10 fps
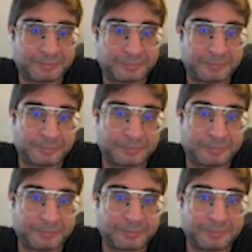
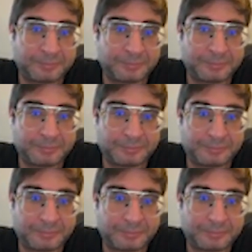
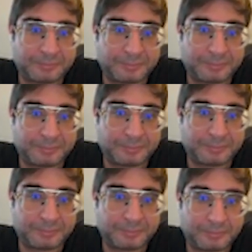
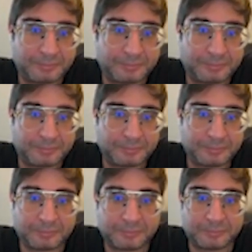
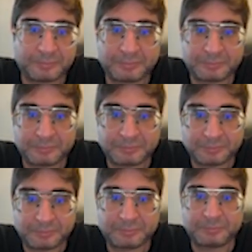
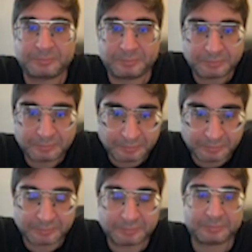
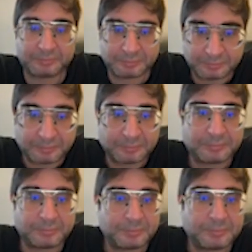
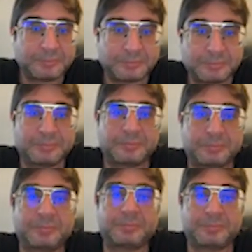
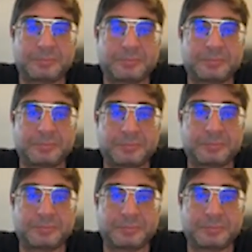(silent)